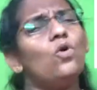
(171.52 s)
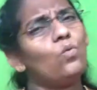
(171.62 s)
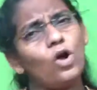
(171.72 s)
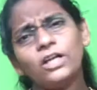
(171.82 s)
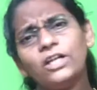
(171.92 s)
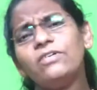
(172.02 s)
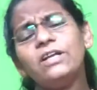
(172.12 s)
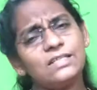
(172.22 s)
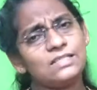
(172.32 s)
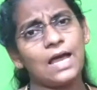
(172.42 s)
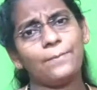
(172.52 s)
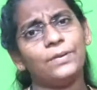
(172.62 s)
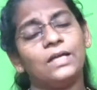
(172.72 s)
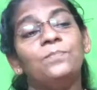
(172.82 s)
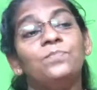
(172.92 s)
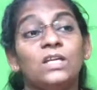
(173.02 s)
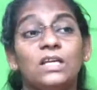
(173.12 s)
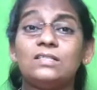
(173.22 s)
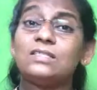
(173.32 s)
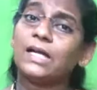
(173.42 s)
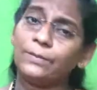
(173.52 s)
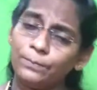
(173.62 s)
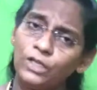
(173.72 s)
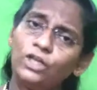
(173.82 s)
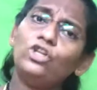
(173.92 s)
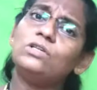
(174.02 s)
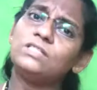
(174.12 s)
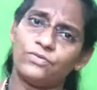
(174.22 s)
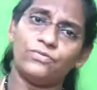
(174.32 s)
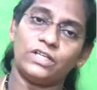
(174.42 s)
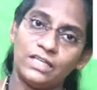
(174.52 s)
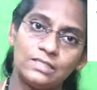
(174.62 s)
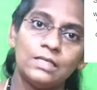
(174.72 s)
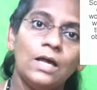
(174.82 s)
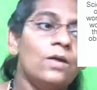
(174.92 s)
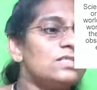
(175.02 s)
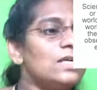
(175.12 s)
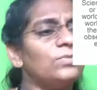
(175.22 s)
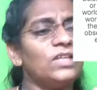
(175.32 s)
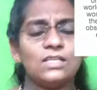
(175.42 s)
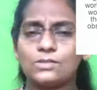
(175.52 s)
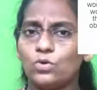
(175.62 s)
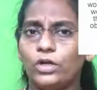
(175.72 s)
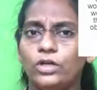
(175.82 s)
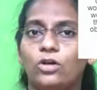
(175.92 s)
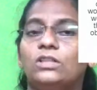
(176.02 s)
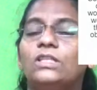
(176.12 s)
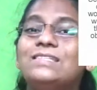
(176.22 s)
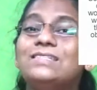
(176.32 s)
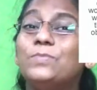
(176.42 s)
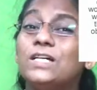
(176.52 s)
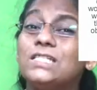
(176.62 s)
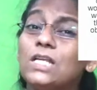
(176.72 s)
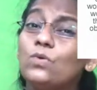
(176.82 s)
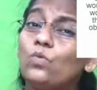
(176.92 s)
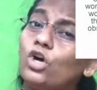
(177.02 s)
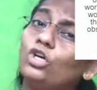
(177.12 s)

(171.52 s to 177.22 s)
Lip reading: whatever is happening, it's continuous effort. Yes, something is going on, then person want